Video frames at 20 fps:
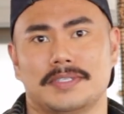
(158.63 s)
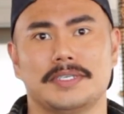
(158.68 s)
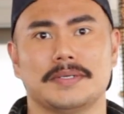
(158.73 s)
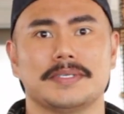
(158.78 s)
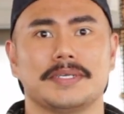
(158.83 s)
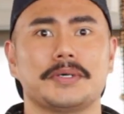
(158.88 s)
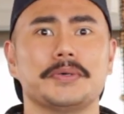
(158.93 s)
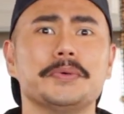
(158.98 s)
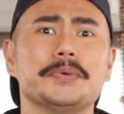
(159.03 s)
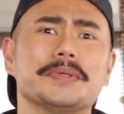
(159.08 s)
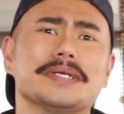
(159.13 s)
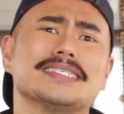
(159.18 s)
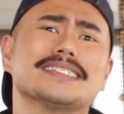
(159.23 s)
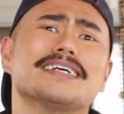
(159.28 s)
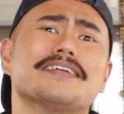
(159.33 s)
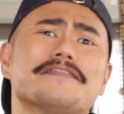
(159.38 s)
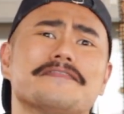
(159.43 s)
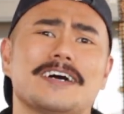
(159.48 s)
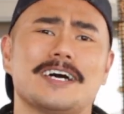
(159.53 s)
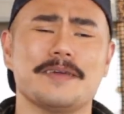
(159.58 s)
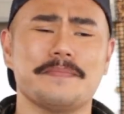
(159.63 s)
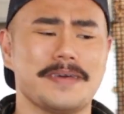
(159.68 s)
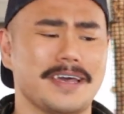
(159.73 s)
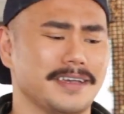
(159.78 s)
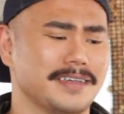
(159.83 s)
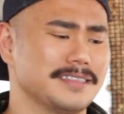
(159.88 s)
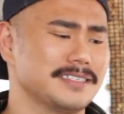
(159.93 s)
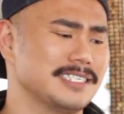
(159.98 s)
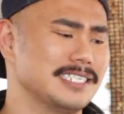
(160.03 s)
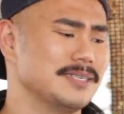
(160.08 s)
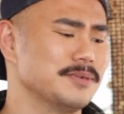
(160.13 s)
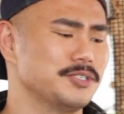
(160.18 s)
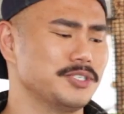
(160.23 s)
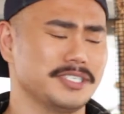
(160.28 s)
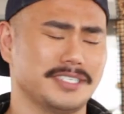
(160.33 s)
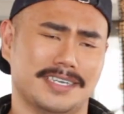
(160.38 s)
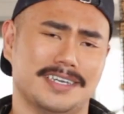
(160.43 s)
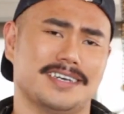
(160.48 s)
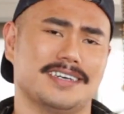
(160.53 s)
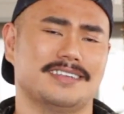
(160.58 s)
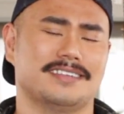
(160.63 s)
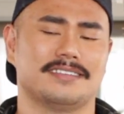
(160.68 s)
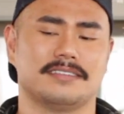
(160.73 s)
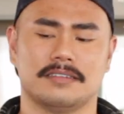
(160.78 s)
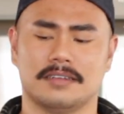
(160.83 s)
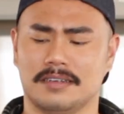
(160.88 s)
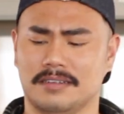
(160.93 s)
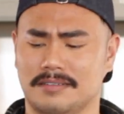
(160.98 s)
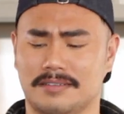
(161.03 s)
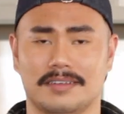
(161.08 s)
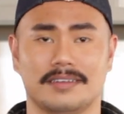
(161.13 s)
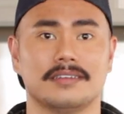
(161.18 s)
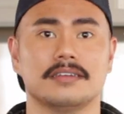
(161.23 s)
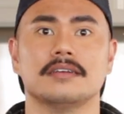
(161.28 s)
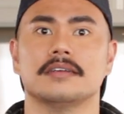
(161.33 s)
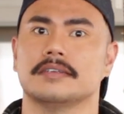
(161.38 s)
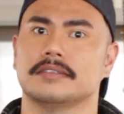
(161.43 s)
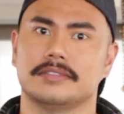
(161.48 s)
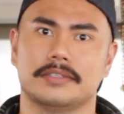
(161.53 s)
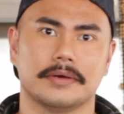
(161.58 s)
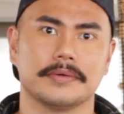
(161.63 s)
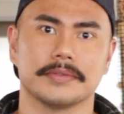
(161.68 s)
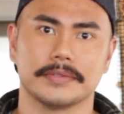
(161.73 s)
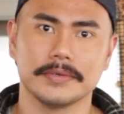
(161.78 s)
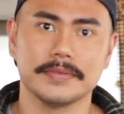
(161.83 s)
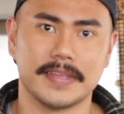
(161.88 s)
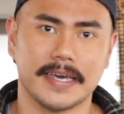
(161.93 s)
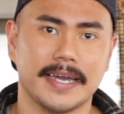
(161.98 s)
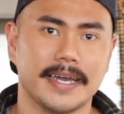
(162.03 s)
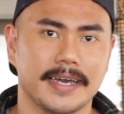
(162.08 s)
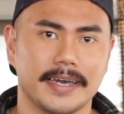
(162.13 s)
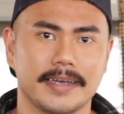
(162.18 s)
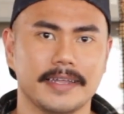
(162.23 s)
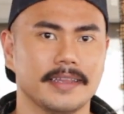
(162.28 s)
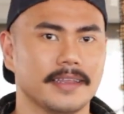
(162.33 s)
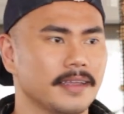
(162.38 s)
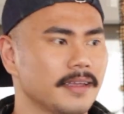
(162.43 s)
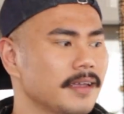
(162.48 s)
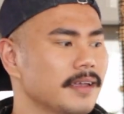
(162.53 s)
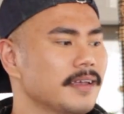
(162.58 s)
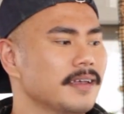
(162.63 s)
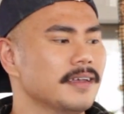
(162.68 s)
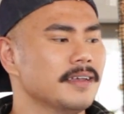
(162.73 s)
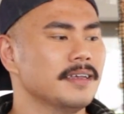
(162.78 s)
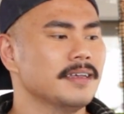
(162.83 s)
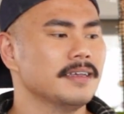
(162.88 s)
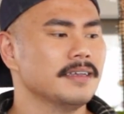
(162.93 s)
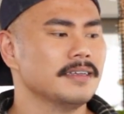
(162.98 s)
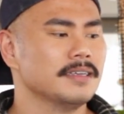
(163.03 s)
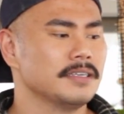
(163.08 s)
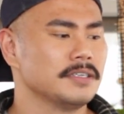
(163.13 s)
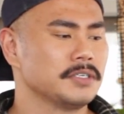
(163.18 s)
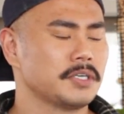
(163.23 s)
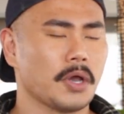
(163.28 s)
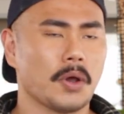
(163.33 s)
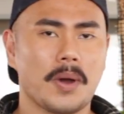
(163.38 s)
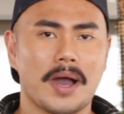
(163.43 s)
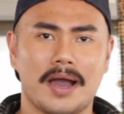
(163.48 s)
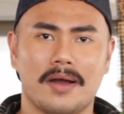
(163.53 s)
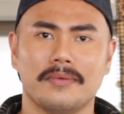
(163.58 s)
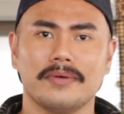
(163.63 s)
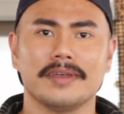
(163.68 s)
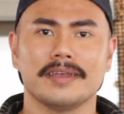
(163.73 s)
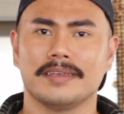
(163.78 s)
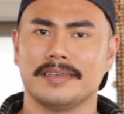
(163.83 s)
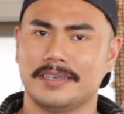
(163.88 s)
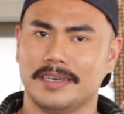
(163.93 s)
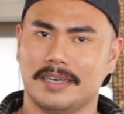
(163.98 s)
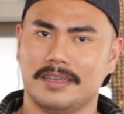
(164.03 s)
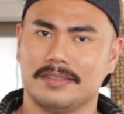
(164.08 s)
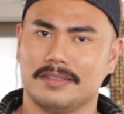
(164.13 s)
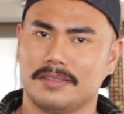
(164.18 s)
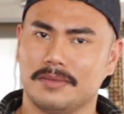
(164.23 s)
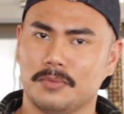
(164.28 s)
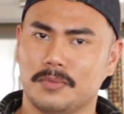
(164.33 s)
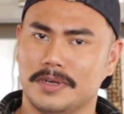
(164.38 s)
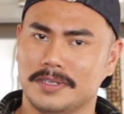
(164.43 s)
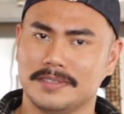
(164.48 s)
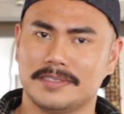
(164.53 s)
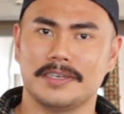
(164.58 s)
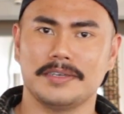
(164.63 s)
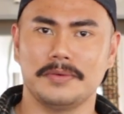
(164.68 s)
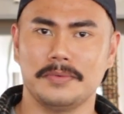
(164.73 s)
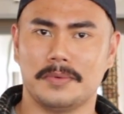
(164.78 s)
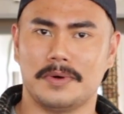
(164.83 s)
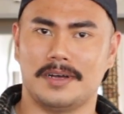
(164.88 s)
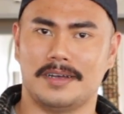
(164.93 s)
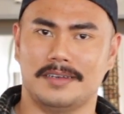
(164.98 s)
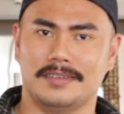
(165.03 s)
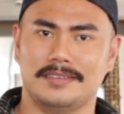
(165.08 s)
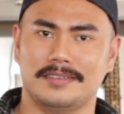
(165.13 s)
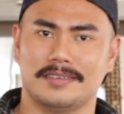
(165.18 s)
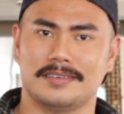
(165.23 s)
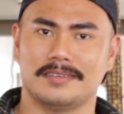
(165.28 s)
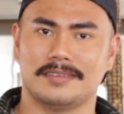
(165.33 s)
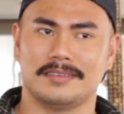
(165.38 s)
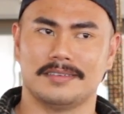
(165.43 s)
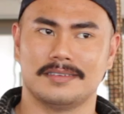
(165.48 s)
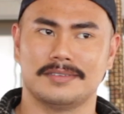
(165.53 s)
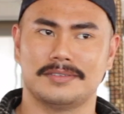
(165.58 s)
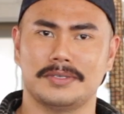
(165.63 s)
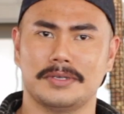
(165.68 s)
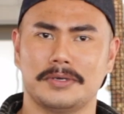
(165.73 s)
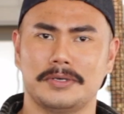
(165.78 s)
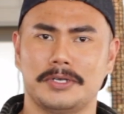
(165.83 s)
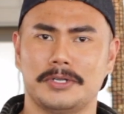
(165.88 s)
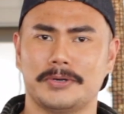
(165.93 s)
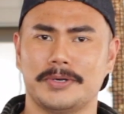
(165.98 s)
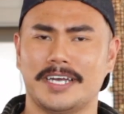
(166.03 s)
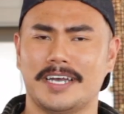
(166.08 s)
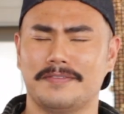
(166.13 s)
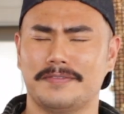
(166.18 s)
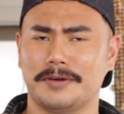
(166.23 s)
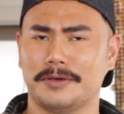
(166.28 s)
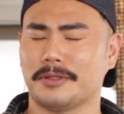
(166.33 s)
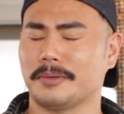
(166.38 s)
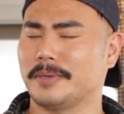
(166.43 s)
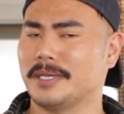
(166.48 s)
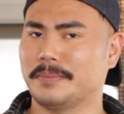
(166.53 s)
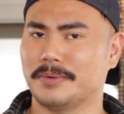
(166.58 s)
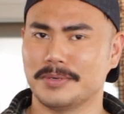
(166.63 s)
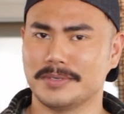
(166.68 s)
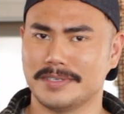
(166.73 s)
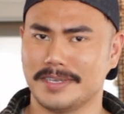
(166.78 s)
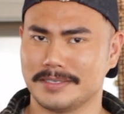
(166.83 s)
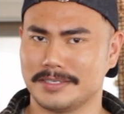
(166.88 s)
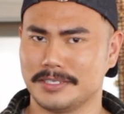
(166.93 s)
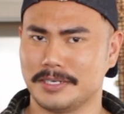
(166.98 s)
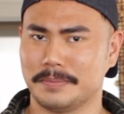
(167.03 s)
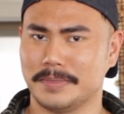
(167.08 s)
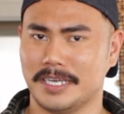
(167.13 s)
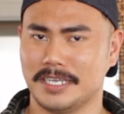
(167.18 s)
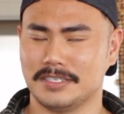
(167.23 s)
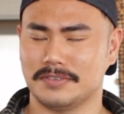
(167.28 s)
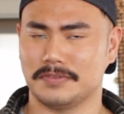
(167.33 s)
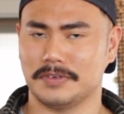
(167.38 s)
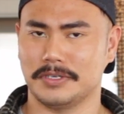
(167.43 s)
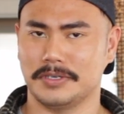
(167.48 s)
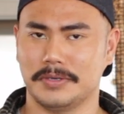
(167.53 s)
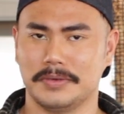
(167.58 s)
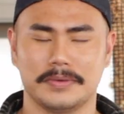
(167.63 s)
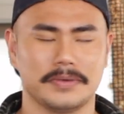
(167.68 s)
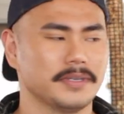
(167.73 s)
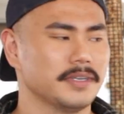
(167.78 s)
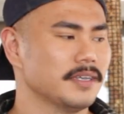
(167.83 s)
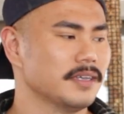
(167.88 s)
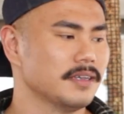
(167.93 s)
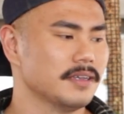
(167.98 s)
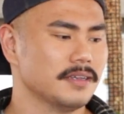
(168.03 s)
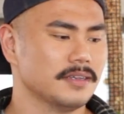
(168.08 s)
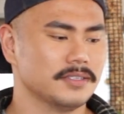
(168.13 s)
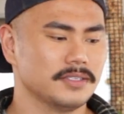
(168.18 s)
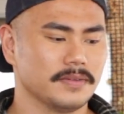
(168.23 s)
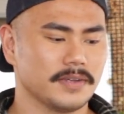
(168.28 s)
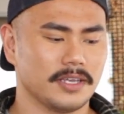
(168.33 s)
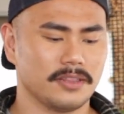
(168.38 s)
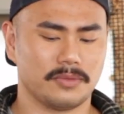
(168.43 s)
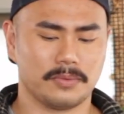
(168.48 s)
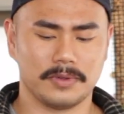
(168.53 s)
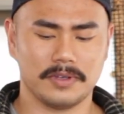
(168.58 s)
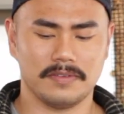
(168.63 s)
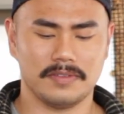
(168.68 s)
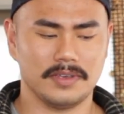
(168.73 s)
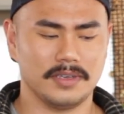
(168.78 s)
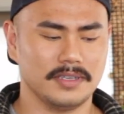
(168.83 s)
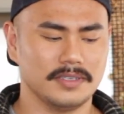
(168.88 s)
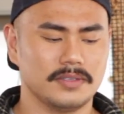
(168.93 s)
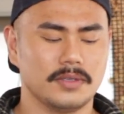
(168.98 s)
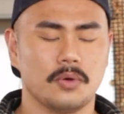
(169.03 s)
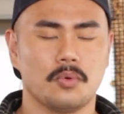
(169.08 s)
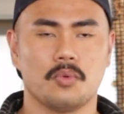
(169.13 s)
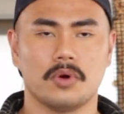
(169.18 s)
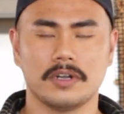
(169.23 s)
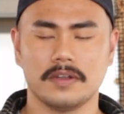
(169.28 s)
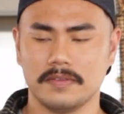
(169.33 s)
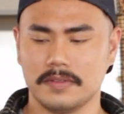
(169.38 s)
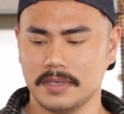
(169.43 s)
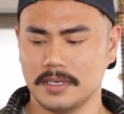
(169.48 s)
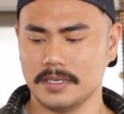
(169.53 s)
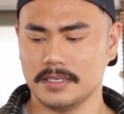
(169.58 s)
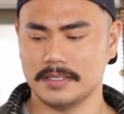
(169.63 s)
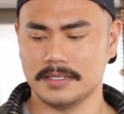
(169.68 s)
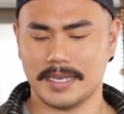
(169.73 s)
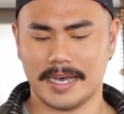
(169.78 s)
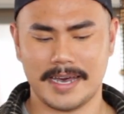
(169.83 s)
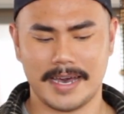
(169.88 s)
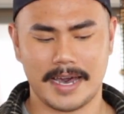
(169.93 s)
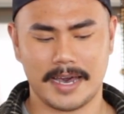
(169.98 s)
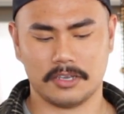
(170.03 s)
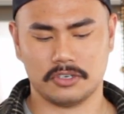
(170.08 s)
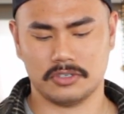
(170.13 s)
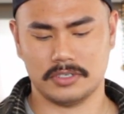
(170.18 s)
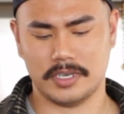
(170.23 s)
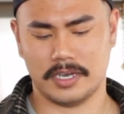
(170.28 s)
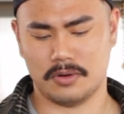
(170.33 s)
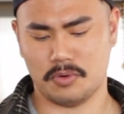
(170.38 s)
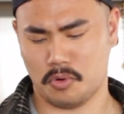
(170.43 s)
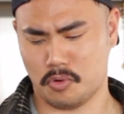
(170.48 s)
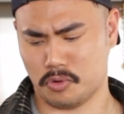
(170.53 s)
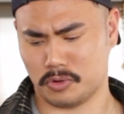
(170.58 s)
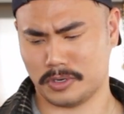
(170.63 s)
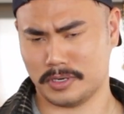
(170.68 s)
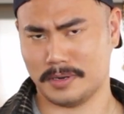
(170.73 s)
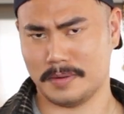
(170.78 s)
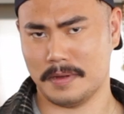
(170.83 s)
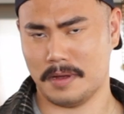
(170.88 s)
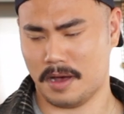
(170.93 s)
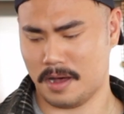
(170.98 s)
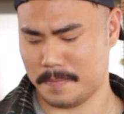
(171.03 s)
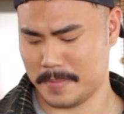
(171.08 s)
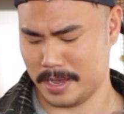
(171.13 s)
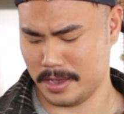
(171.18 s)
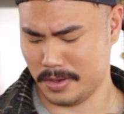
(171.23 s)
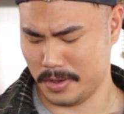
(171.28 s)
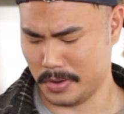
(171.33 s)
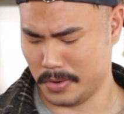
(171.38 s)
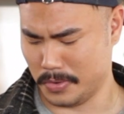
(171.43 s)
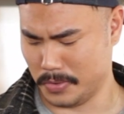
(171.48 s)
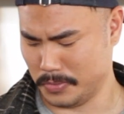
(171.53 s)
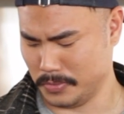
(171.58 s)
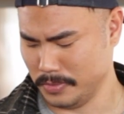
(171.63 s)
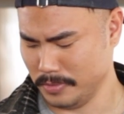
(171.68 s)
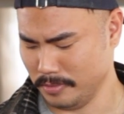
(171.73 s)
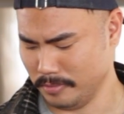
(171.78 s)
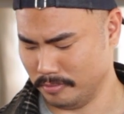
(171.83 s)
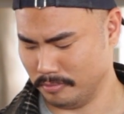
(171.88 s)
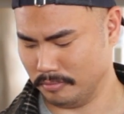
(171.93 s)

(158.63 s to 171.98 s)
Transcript: So I was like, ooh, let's get a value pack and see what you get. Don't do that. Go out and get the ones that you want so you don't have other people selecting your plants for you. So I got 3 of these. One of these I actually had ordered on my own.